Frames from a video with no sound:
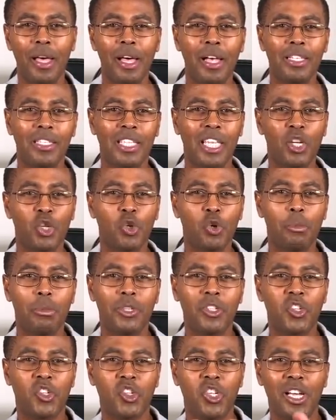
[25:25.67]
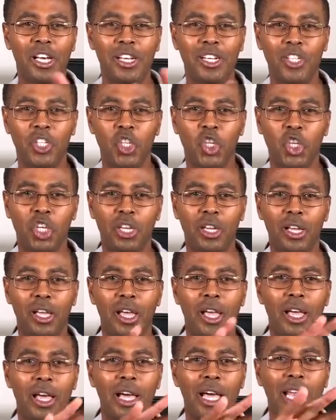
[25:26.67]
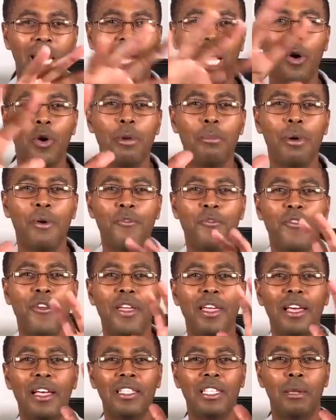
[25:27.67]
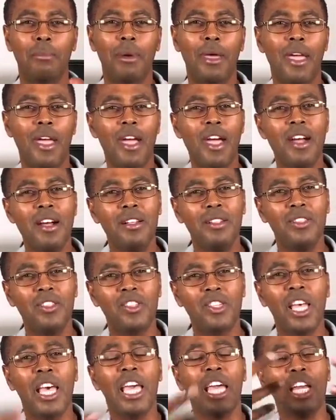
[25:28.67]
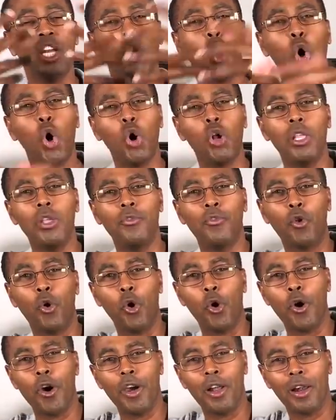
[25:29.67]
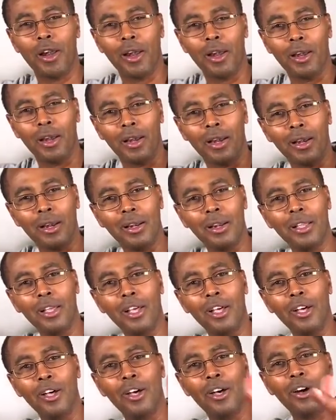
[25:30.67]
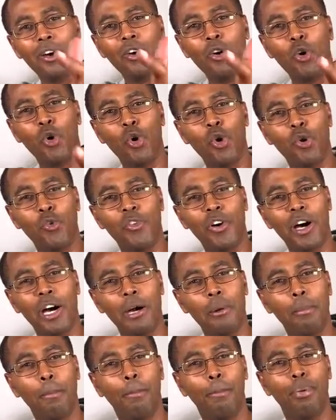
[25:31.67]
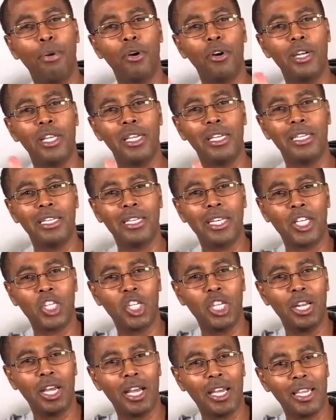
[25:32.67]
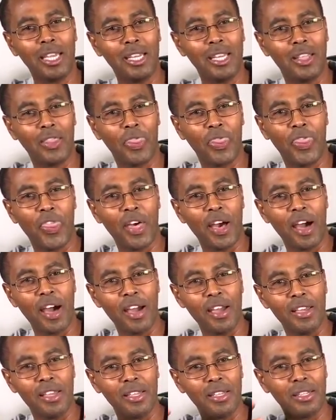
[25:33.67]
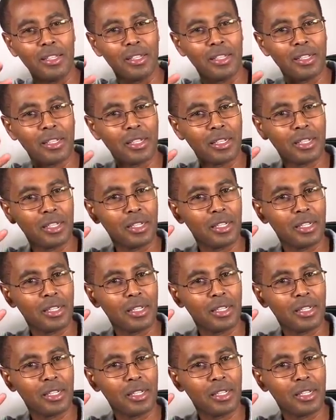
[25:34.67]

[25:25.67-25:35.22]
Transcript: Sensual massage. Allowing my fingers and my hands and olive oil all over her body, touching her inner thighs